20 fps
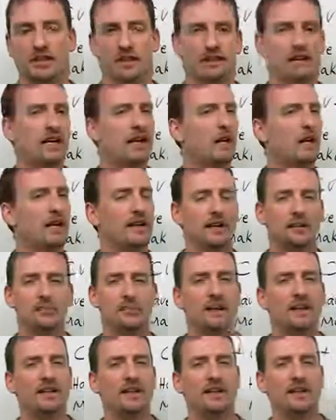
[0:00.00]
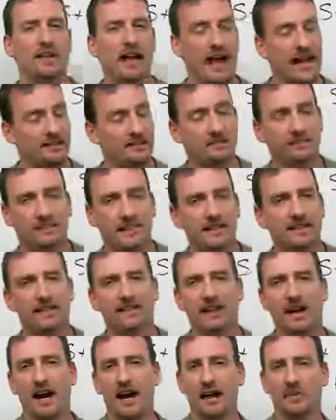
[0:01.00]
Now I get asked many
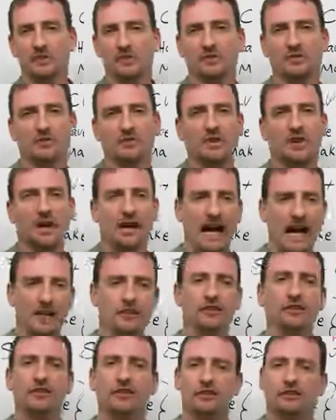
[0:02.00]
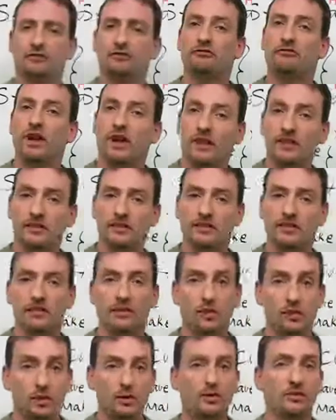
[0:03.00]
times how to construct and
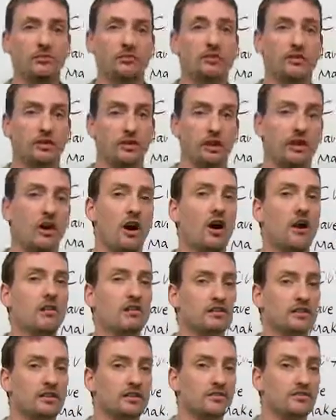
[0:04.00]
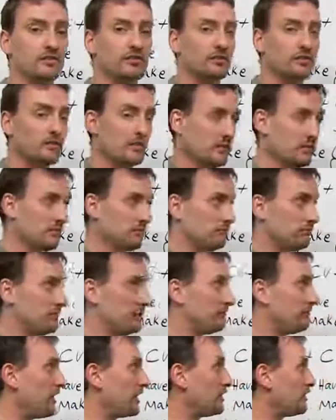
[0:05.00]
use the causative
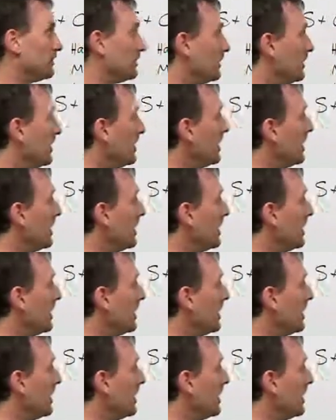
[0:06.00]
structure.